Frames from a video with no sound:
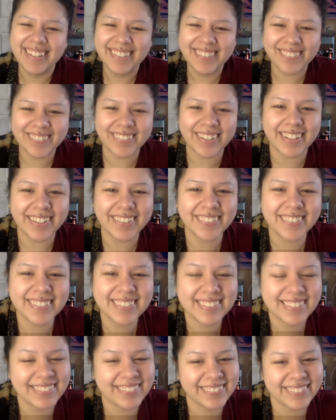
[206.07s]
Wow,
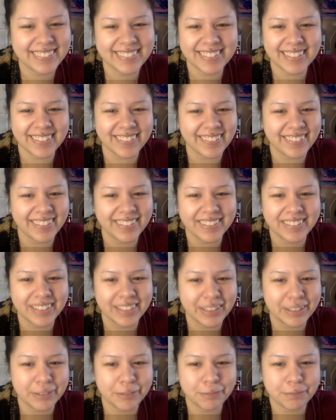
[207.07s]
you can tell I
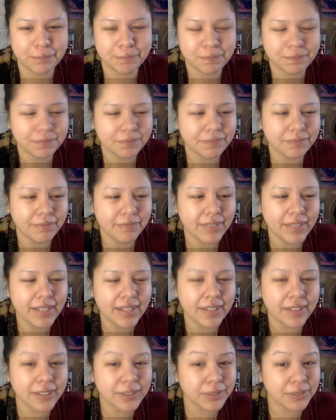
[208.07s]
like
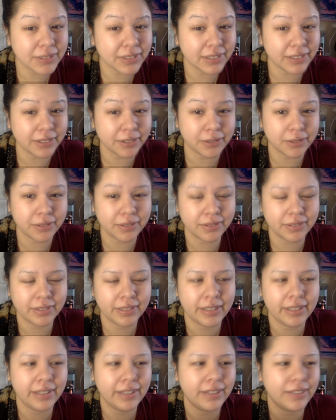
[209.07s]
this one's a little
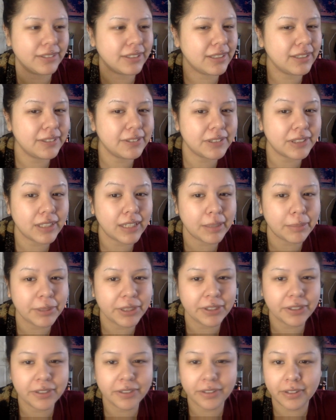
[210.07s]

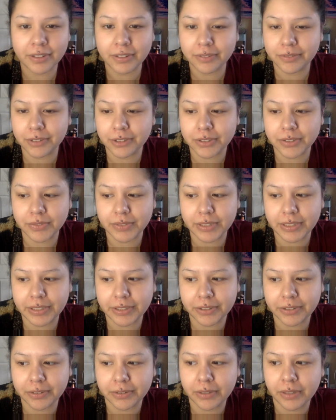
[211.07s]
sloppier than the first
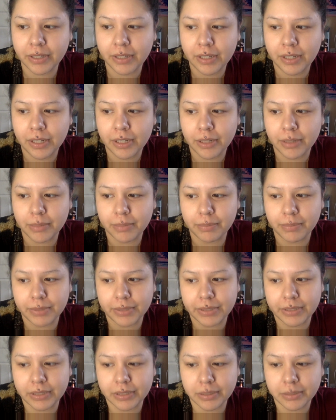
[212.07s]
video,
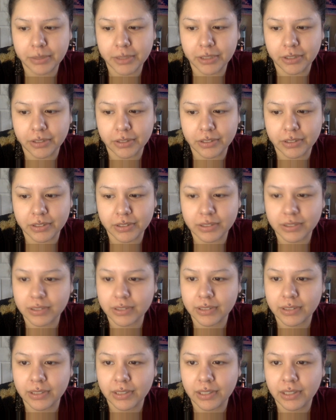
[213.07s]
but I'll be honest,
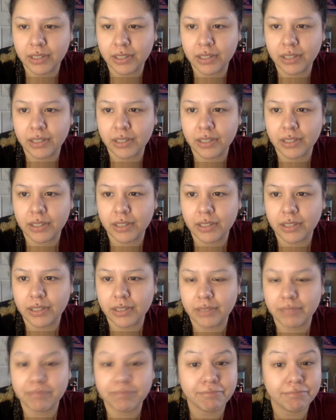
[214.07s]

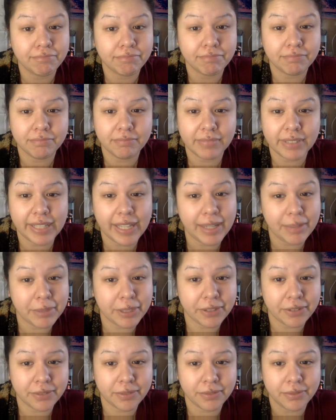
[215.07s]
it came
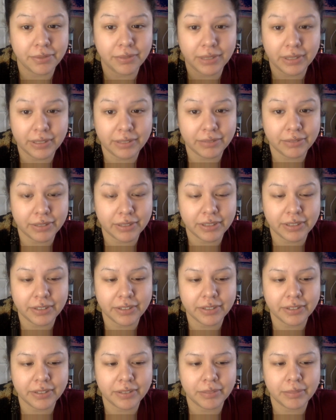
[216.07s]
out really fucking
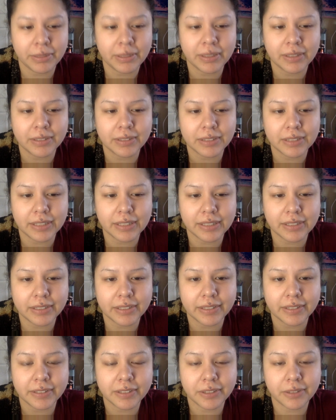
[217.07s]
good because like I
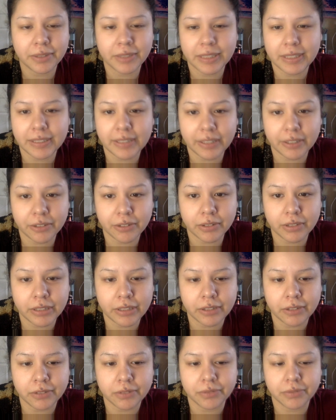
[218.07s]
said, it's already naturally
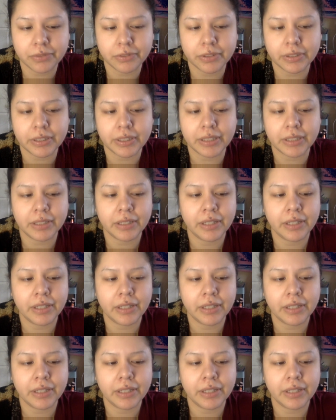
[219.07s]
gluten-free.